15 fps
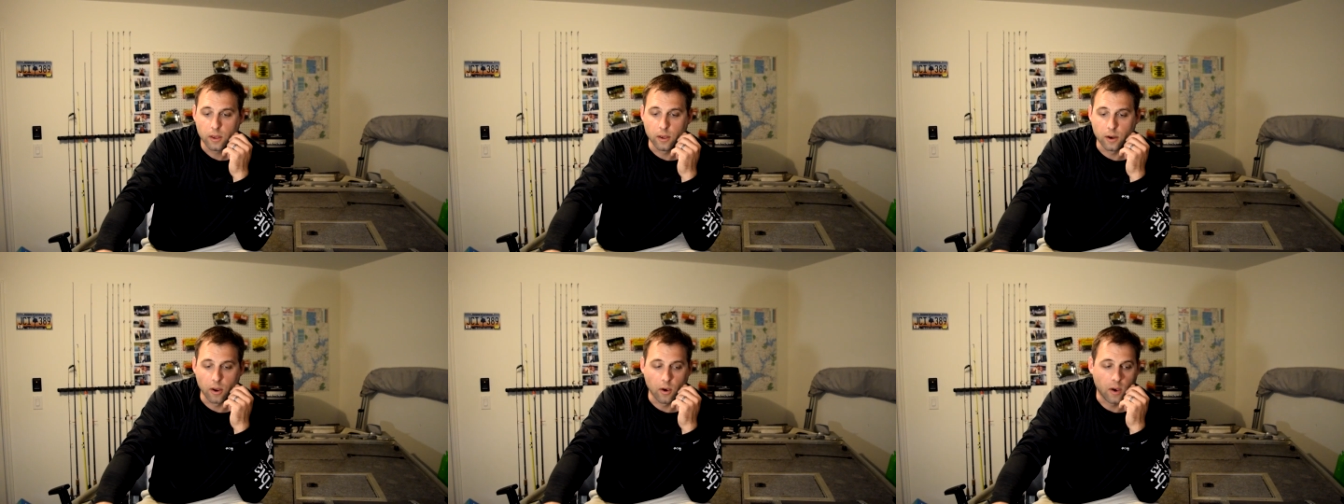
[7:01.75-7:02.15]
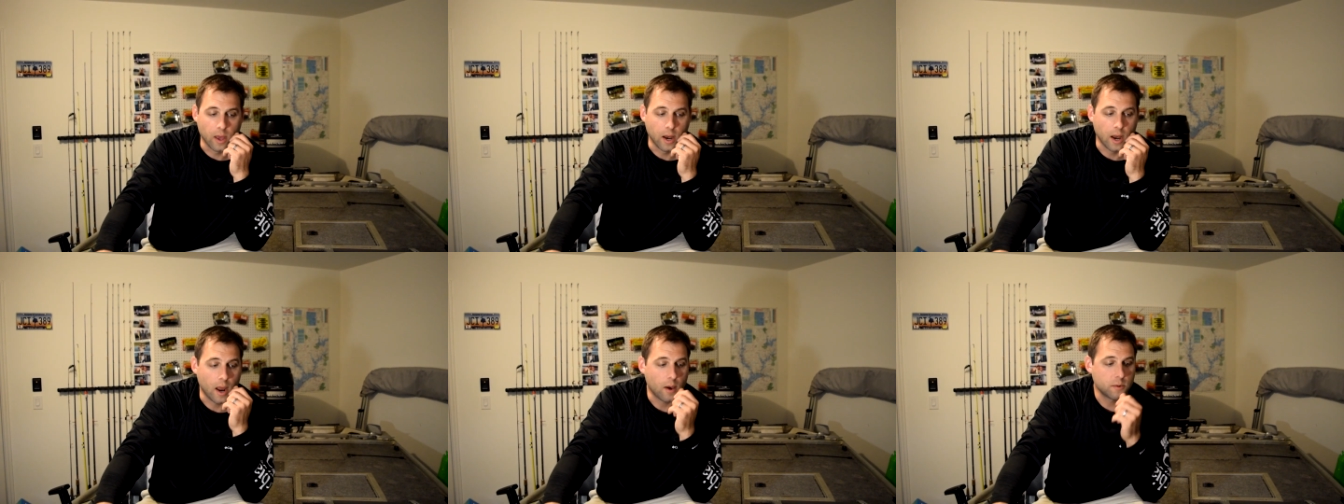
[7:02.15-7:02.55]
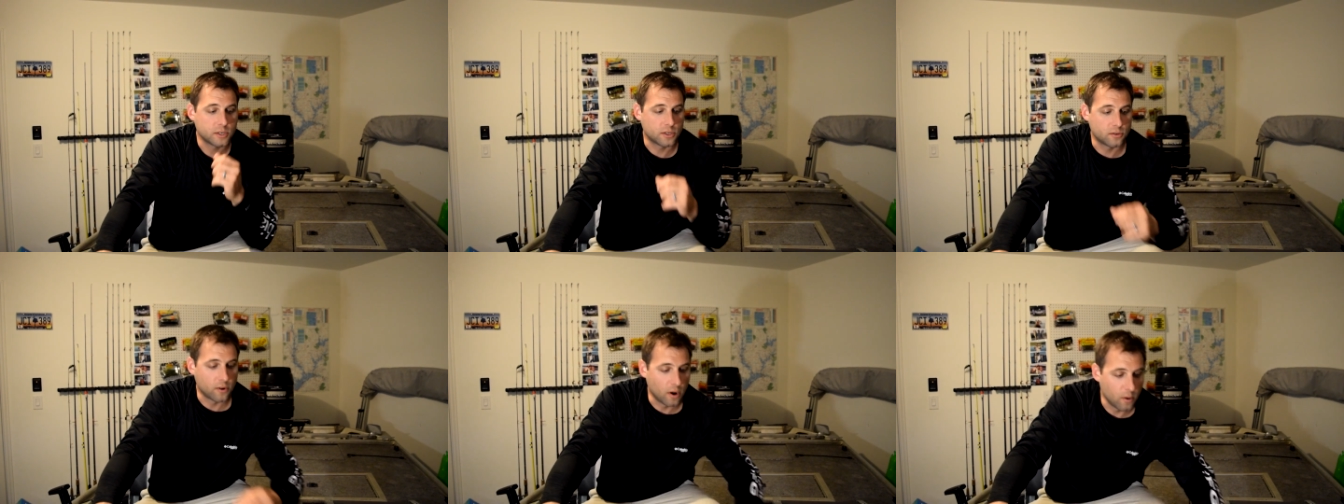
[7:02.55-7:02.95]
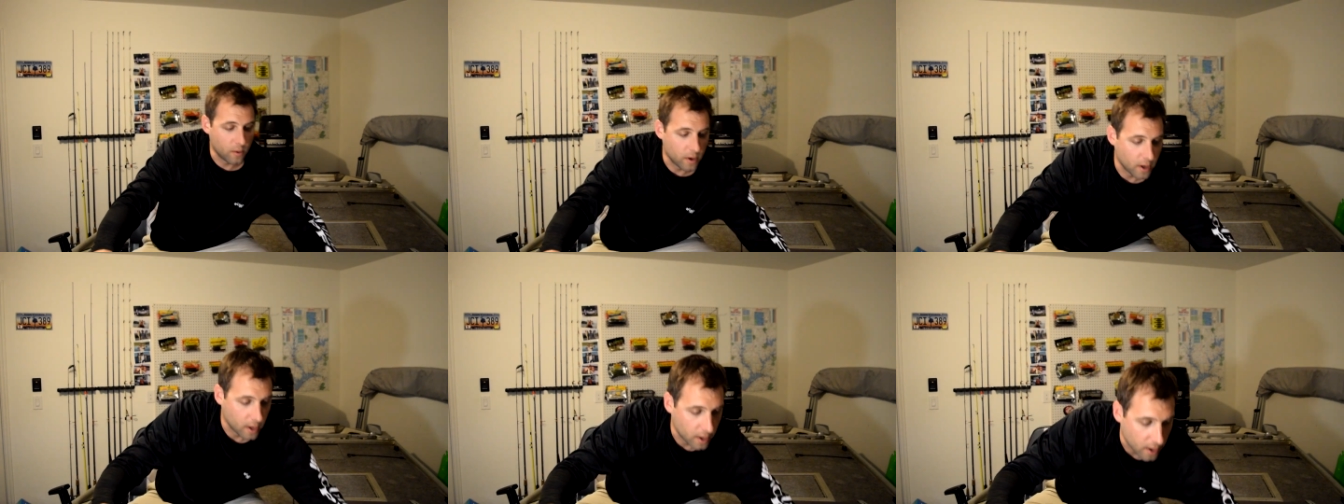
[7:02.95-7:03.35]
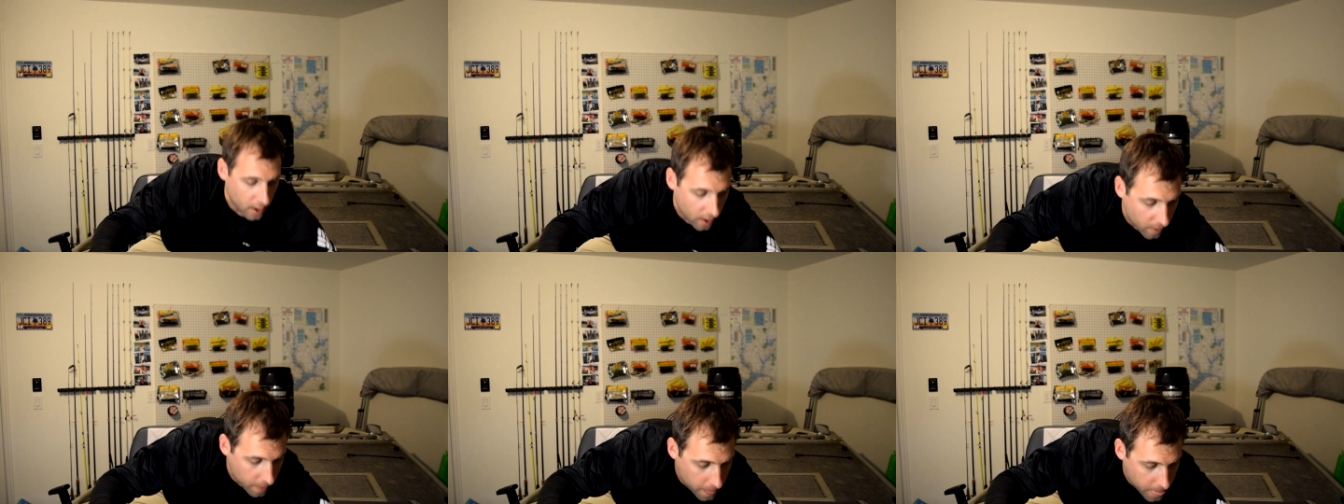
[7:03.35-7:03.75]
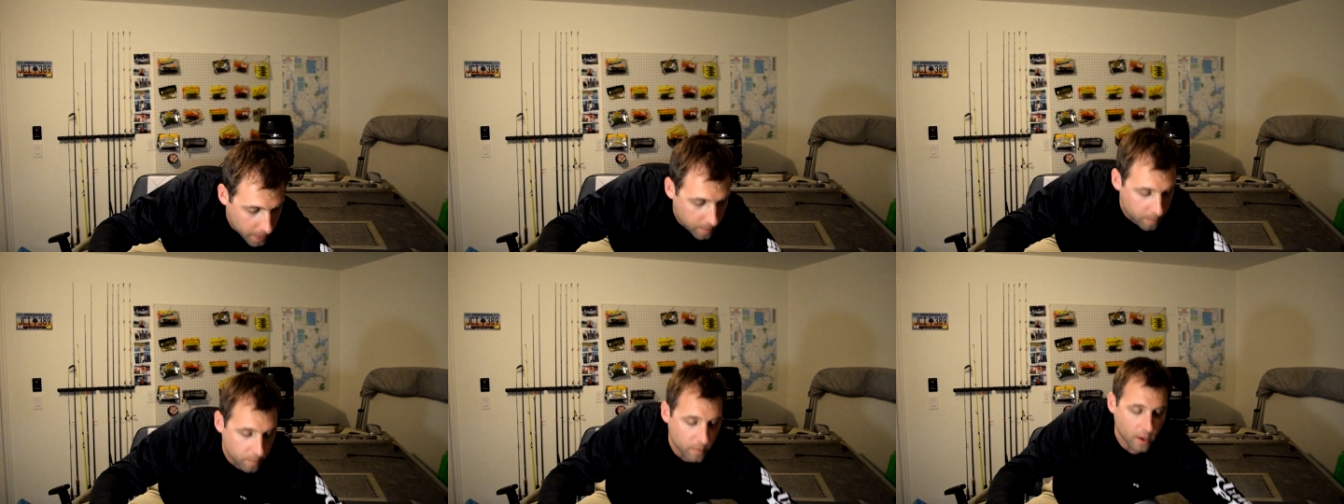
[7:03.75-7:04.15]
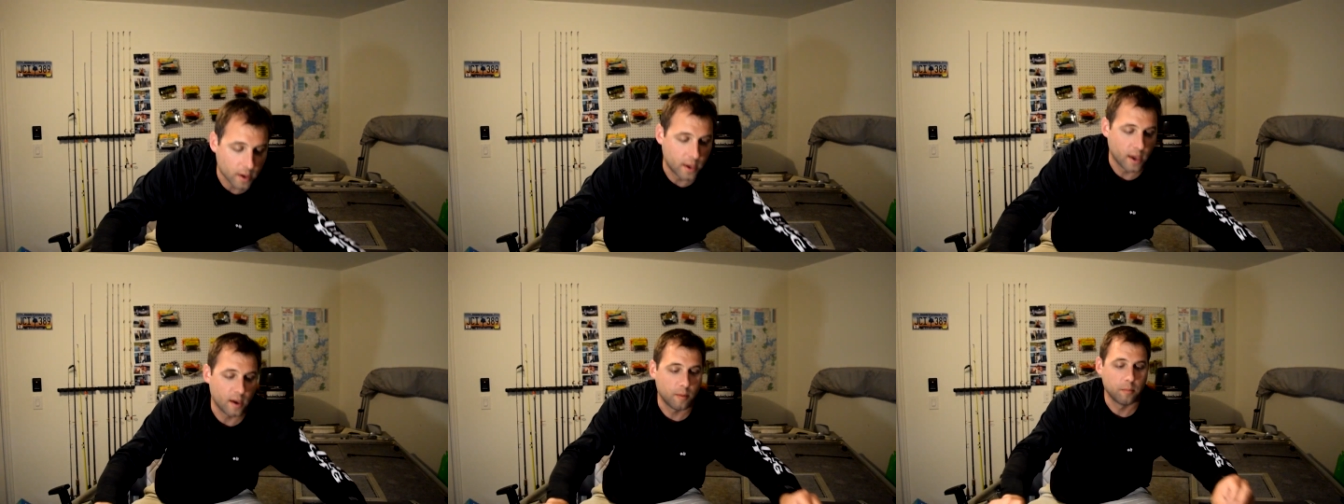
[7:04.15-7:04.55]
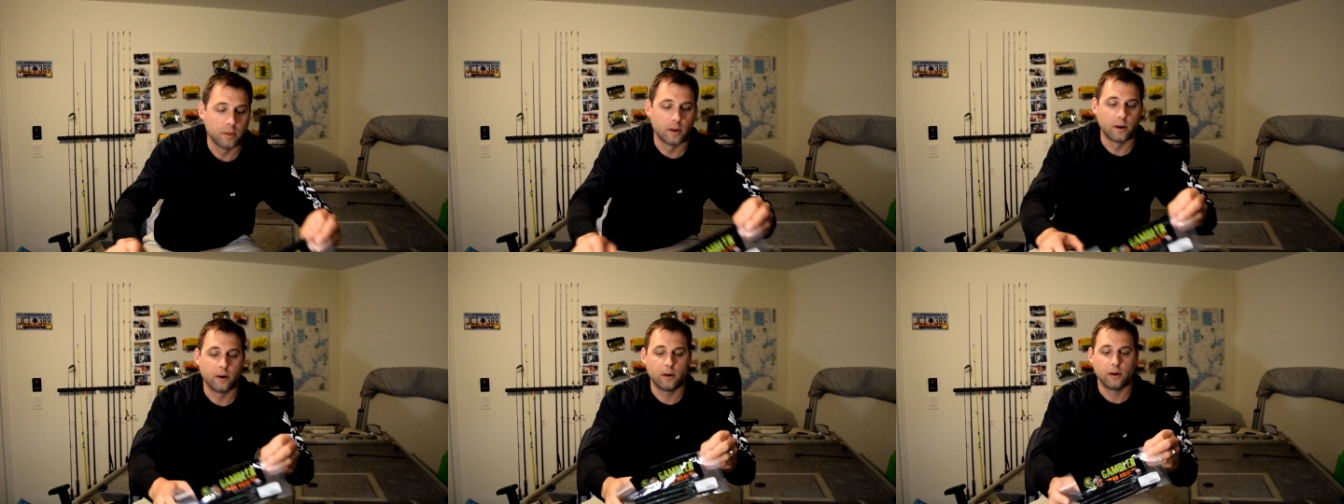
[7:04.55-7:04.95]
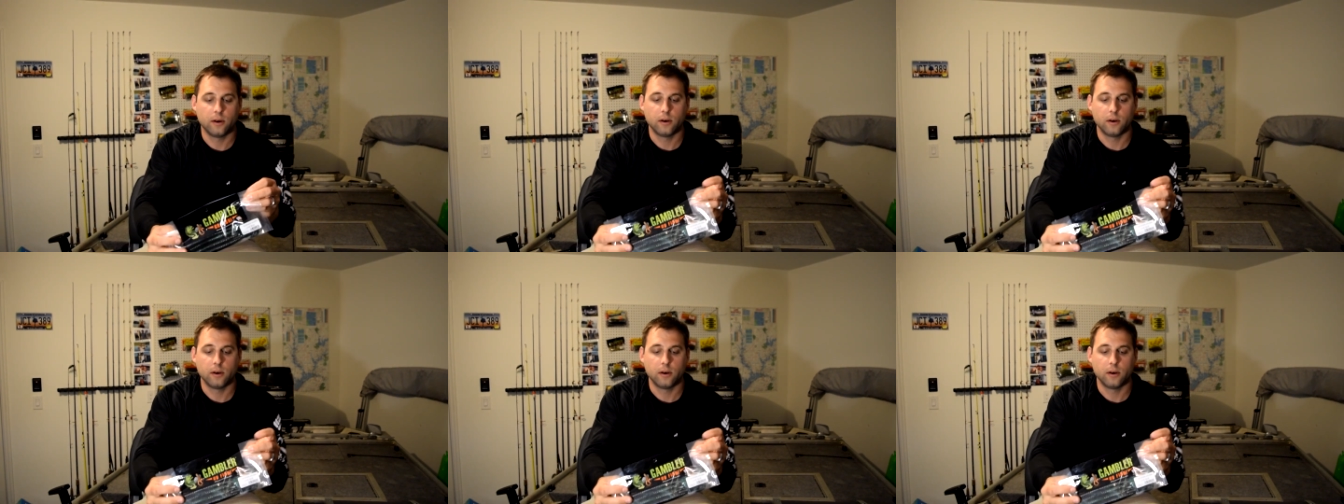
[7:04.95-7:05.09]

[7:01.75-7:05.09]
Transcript: you know, and I was throwing a Gambler